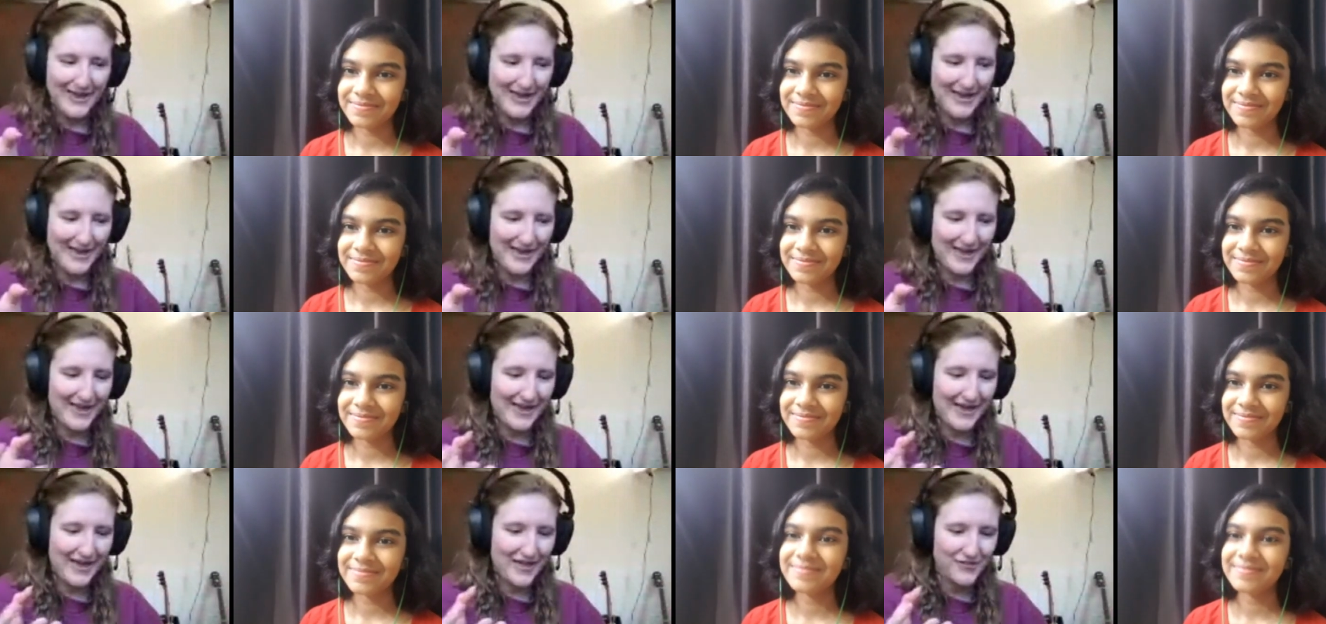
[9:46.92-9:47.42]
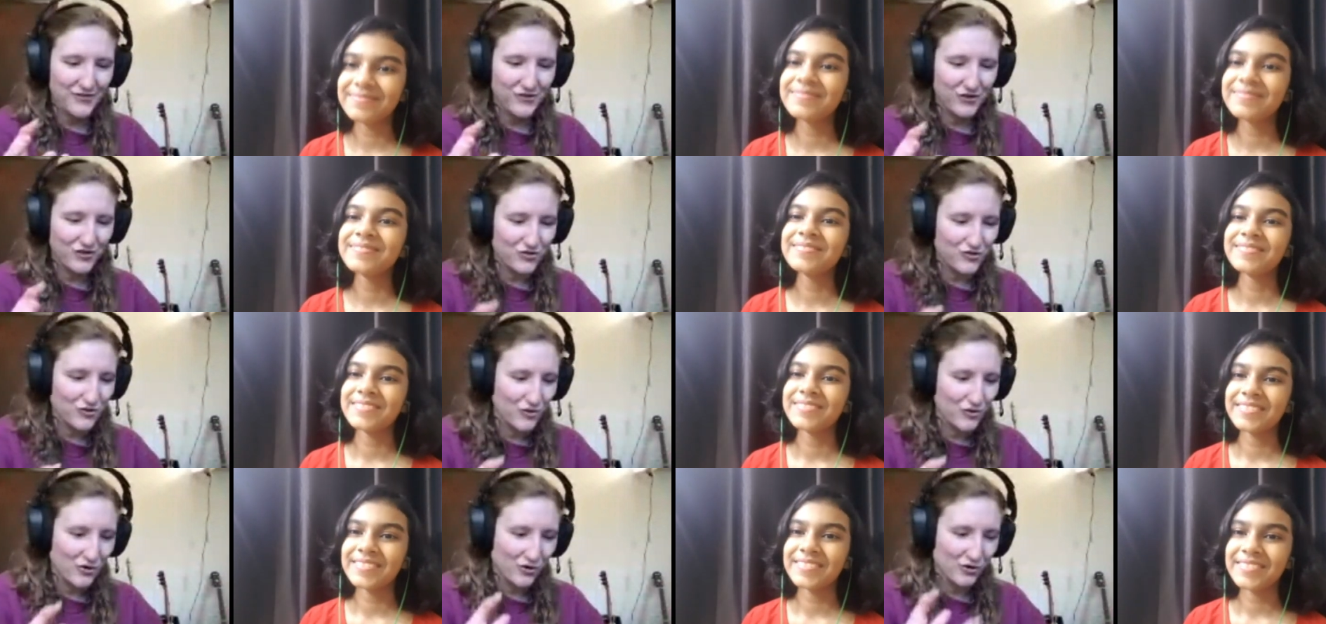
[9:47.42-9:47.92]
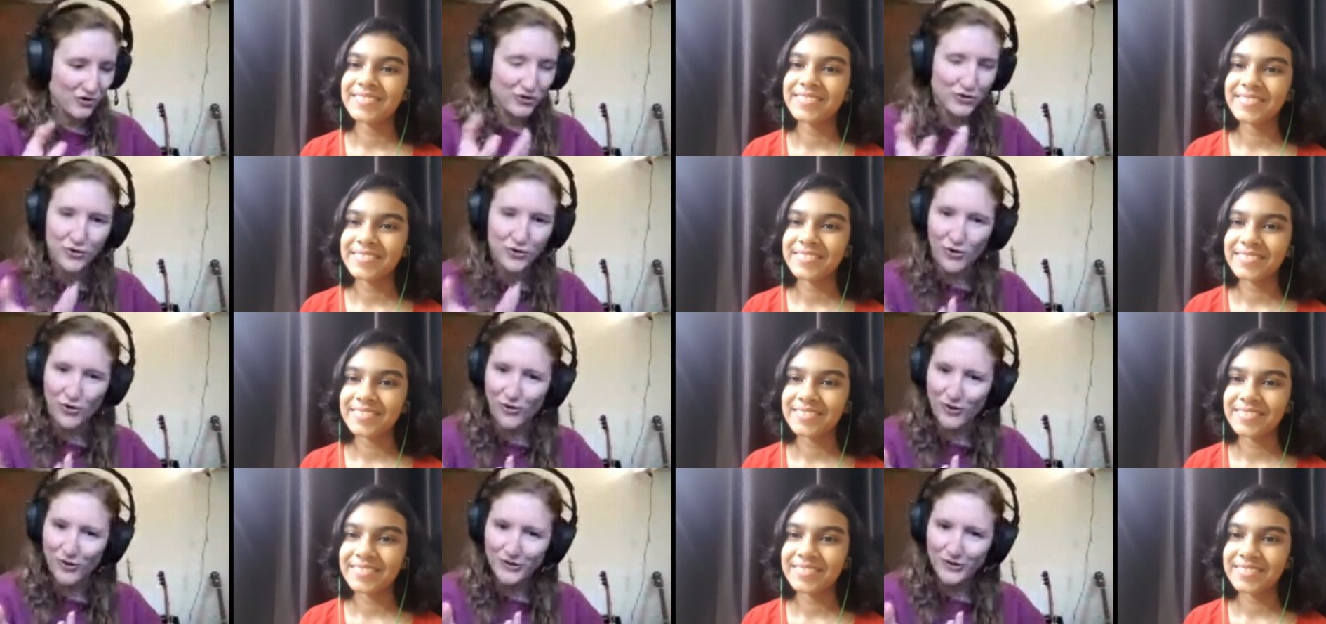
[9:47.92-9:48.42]
Speaker 1: And your
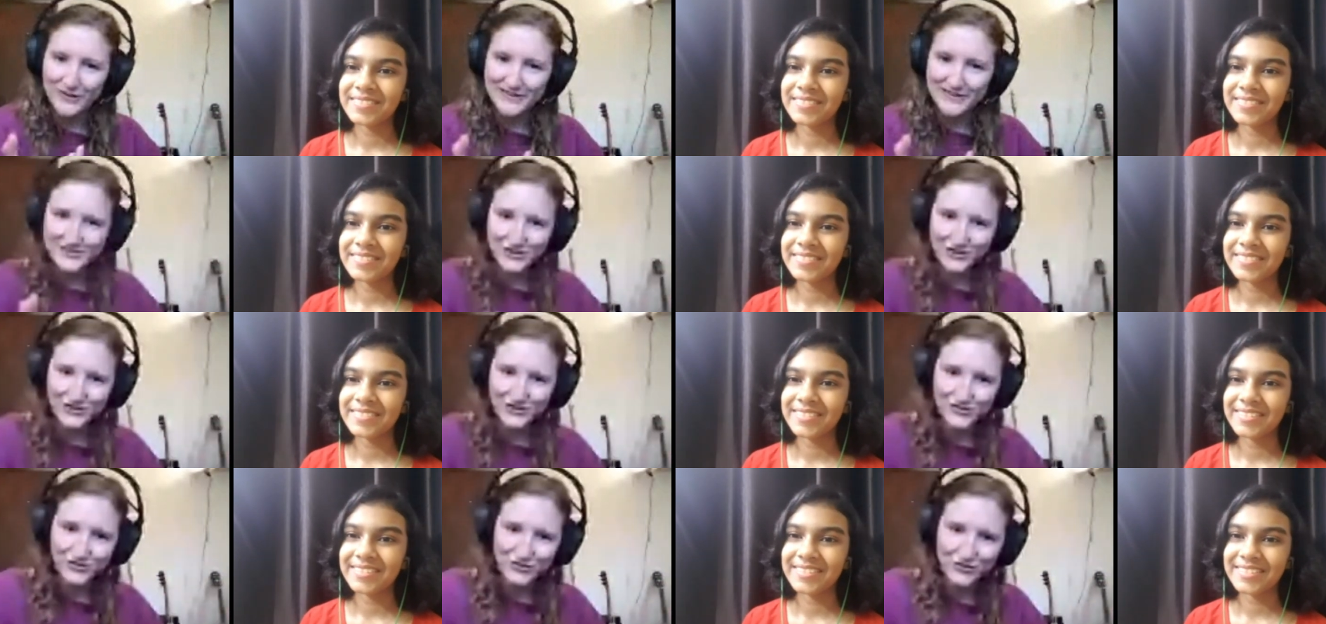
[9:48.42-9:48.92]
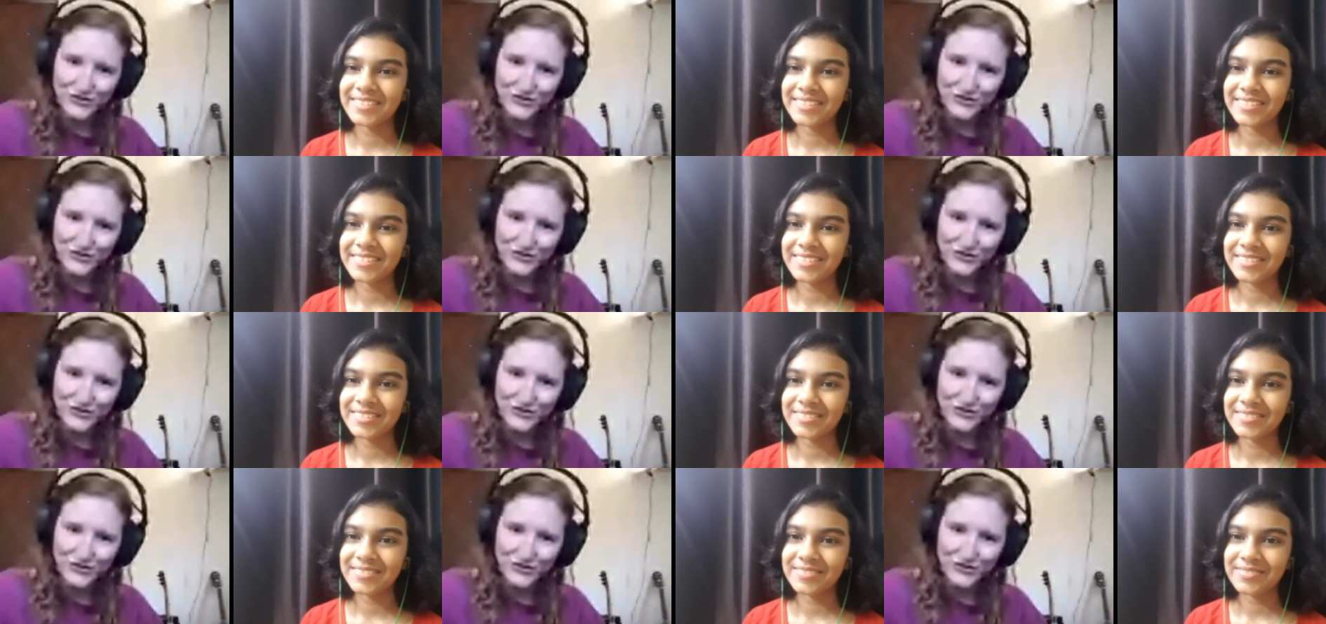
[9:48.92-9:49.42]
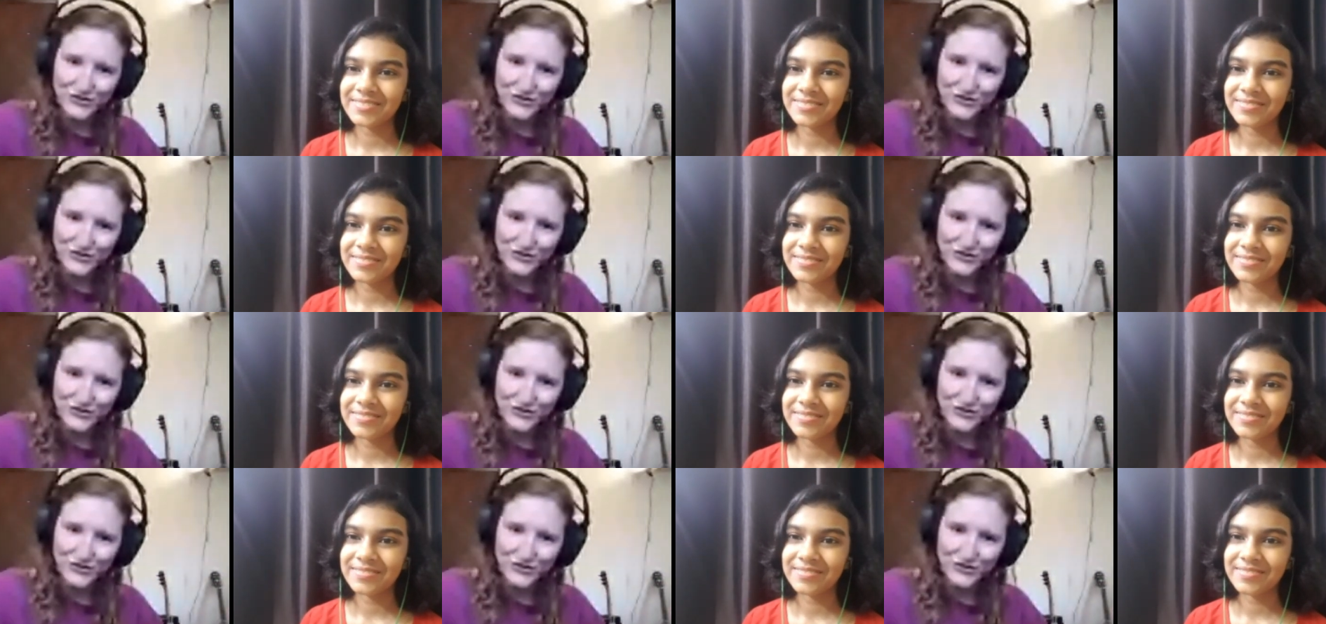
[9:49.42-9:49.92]
goal is to try to get
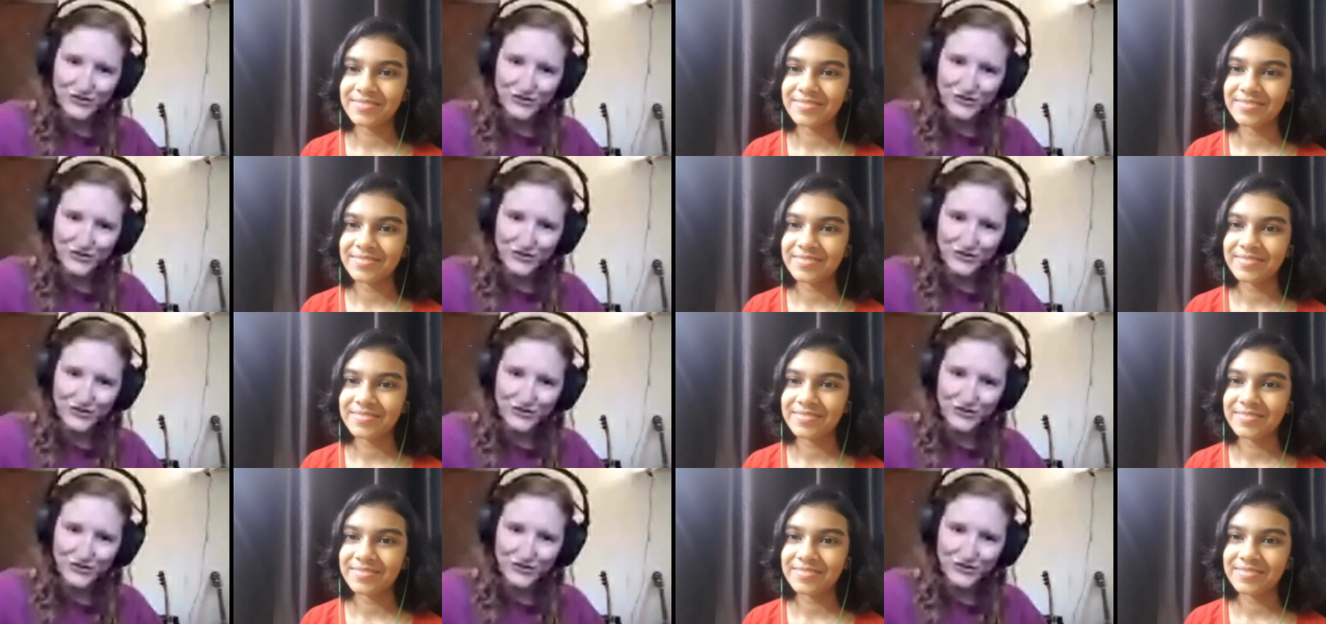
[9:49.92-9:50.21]
points